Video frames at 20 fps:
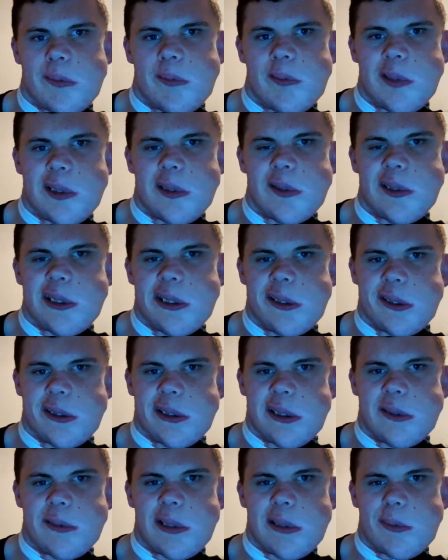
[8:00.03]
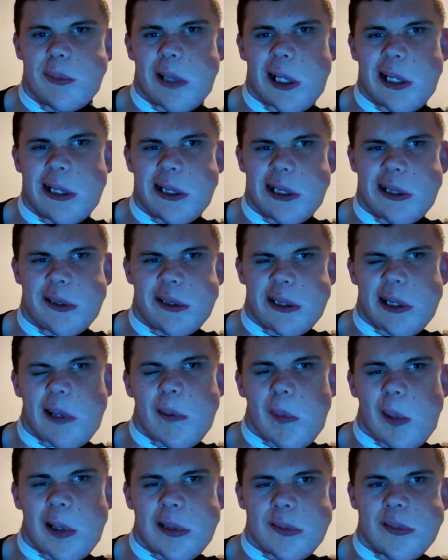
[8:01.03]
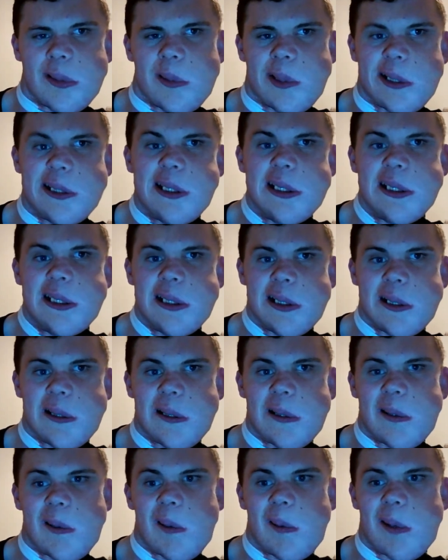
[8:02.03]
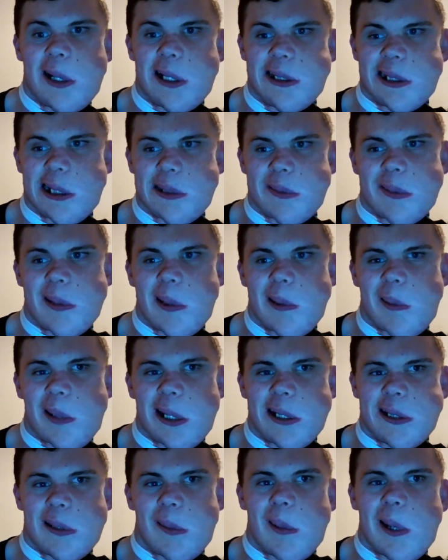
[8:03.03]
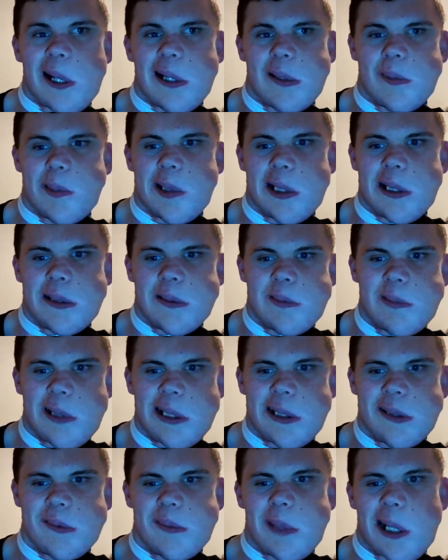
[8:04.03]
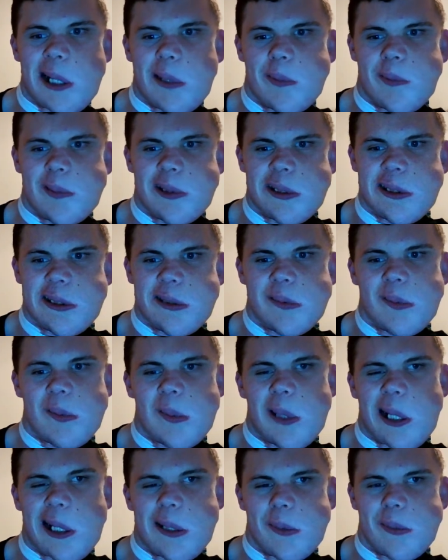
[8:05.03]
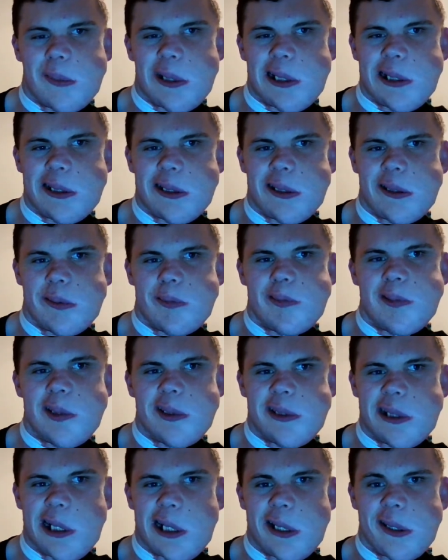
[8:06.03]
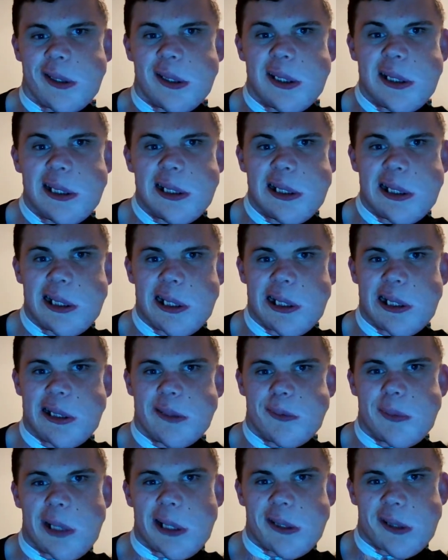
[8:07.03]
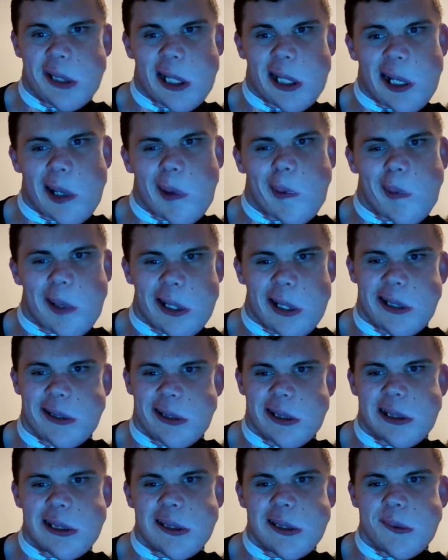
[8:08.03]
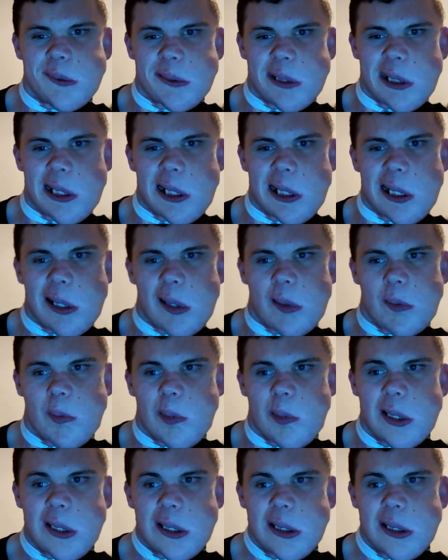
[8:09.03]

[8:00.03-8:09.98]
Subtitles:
weird and stupid, but it still looked really cool, and I really liked a lot of the things that they presented. But now, in terms of